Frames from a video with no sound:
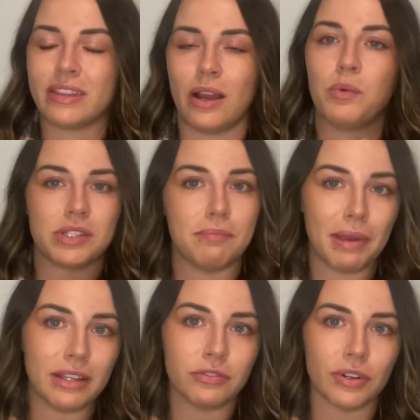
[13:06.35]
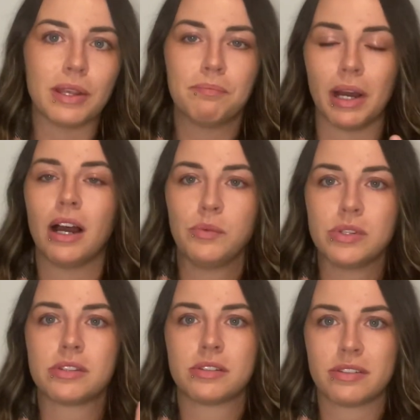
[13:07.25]
I wasn't pain-free, but
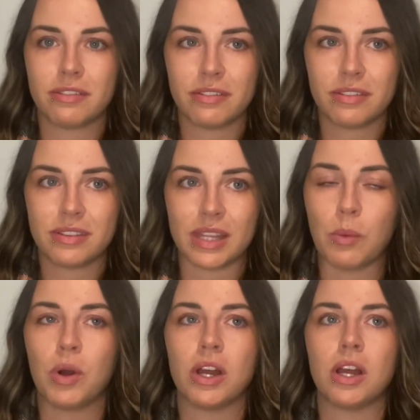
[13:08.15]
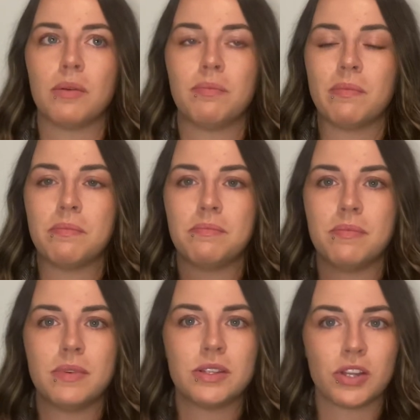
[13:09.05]
there were
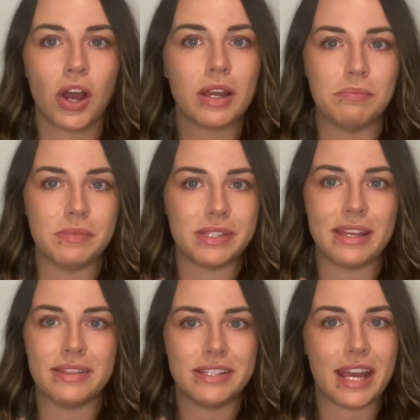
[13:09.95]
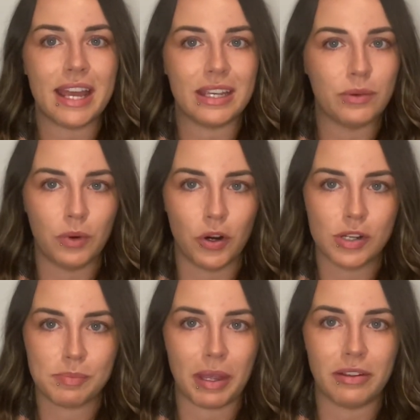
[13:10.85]
times in the day where I
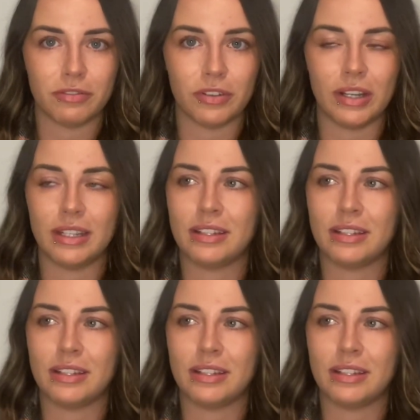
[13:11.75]
was pain-free.